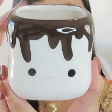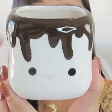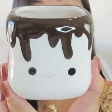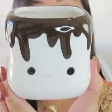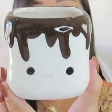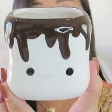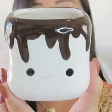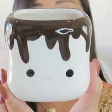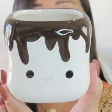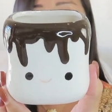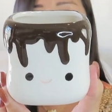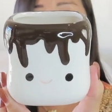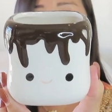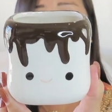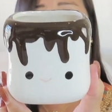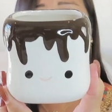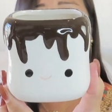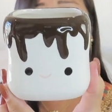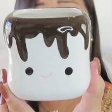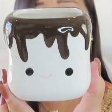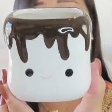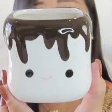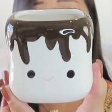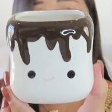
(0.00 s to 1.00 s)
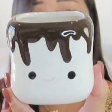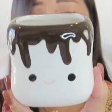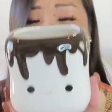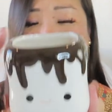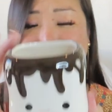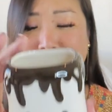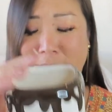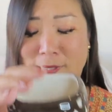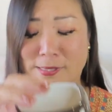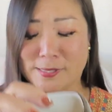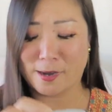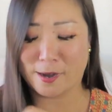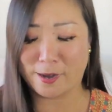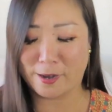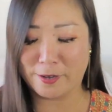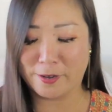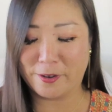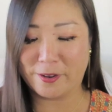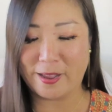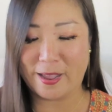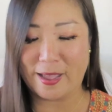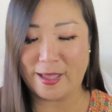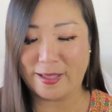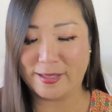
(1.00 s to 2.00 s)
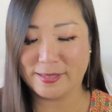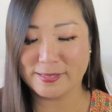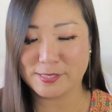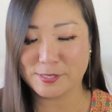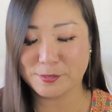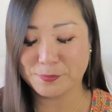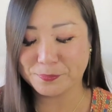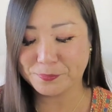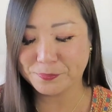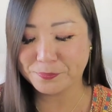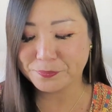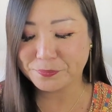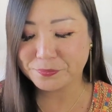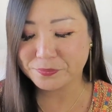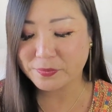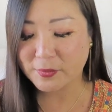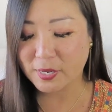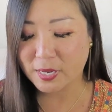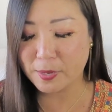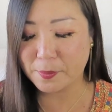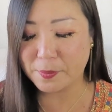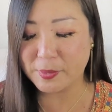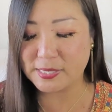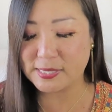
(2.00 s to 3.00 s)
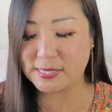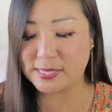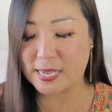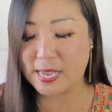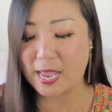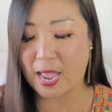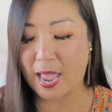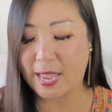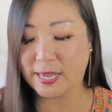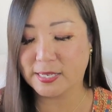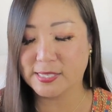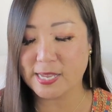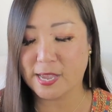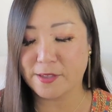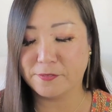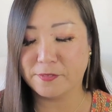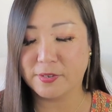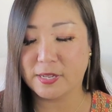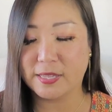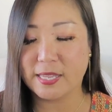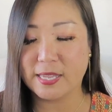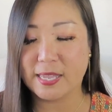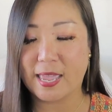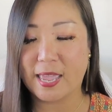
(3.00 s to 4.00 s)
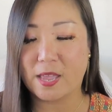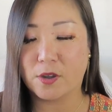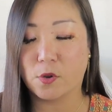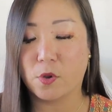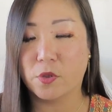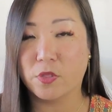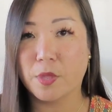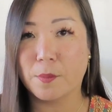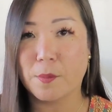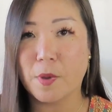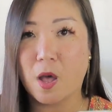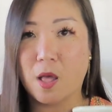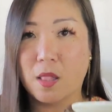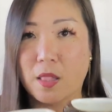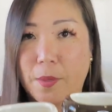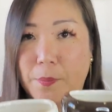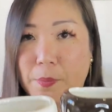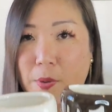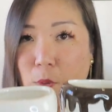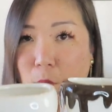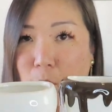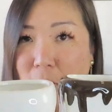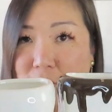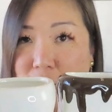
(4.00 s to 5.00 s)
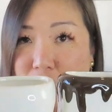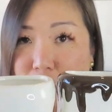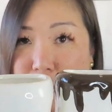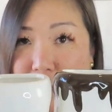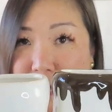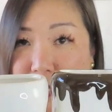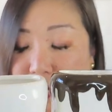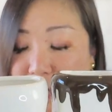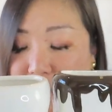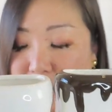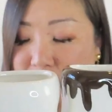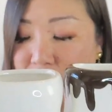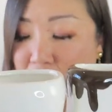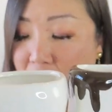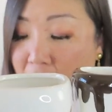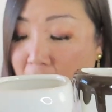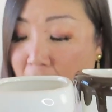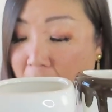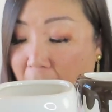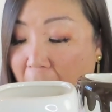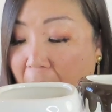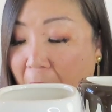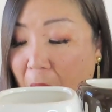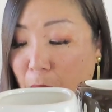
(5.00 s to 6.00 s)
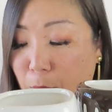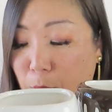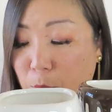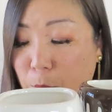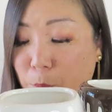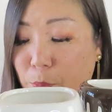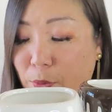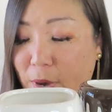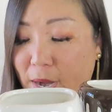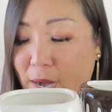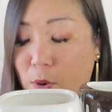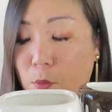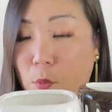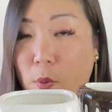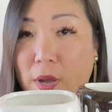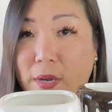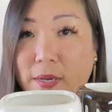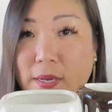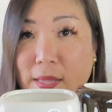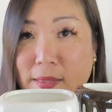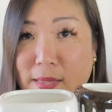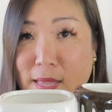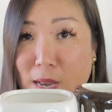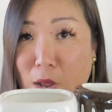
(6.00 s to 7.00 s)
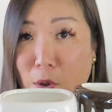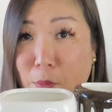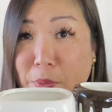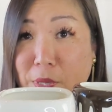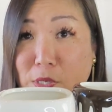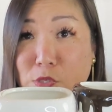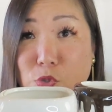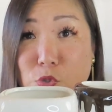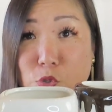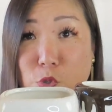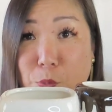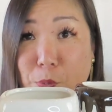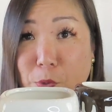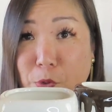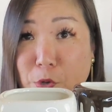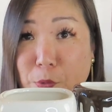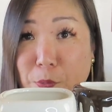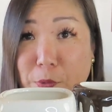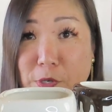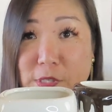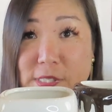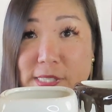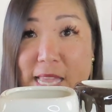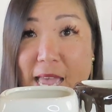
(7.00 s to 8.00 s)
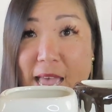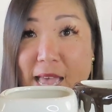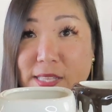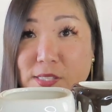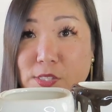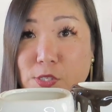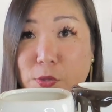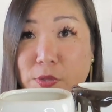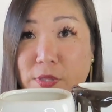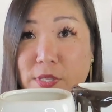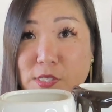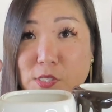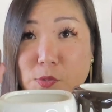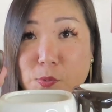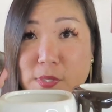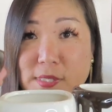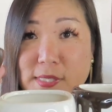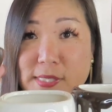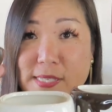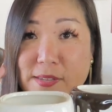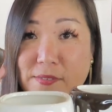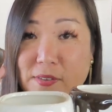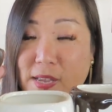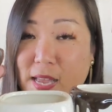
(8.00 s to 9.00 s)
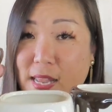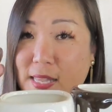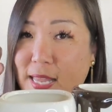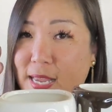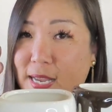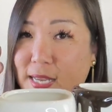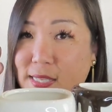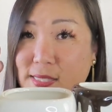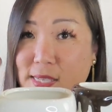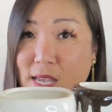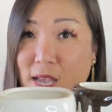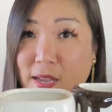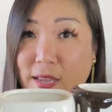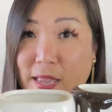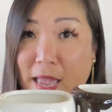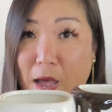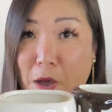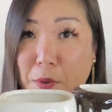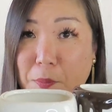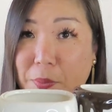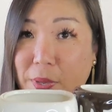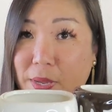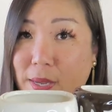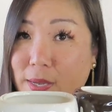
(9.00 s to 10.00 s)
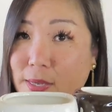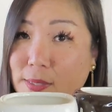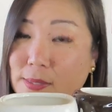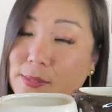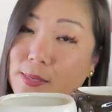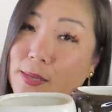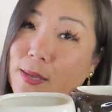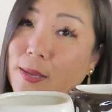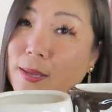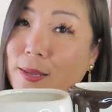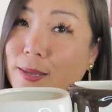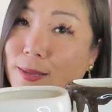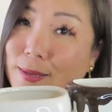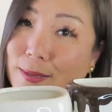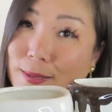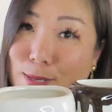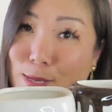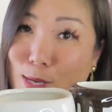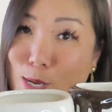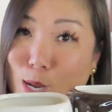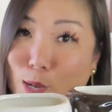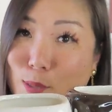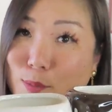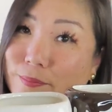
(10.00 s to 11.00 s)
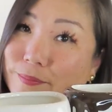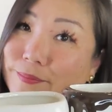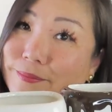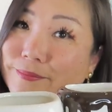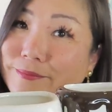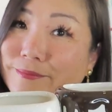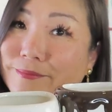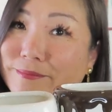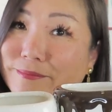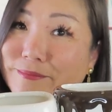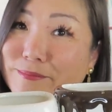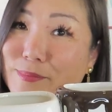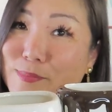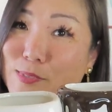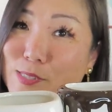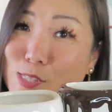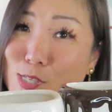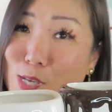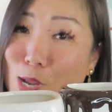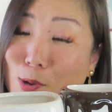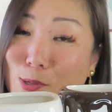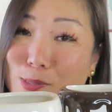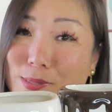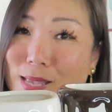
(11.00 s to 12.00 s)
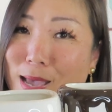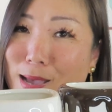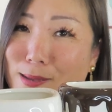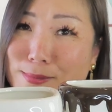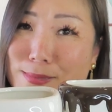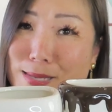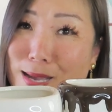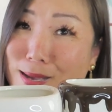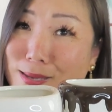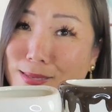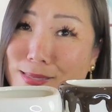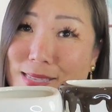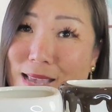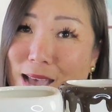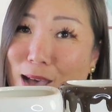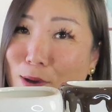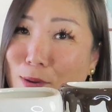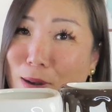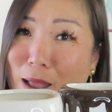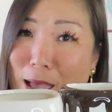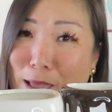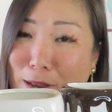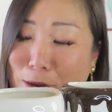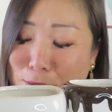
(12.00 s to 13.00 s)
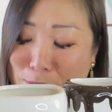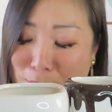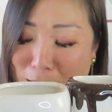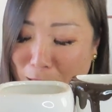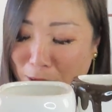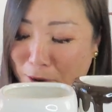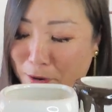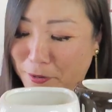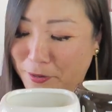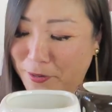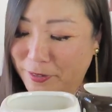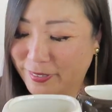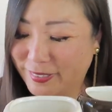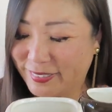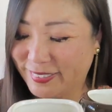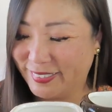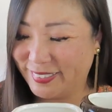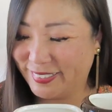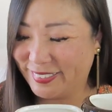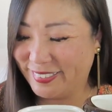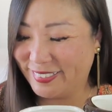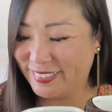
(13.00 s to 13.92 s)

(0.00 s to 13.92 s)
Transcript: So look how cute these are, you guys. Let me see. I definitely can't hold them all up at once because I will break one and then I'll be super duper sad. So this one's even got like a tongue out because, you know, snows out, tongues out. I don't know.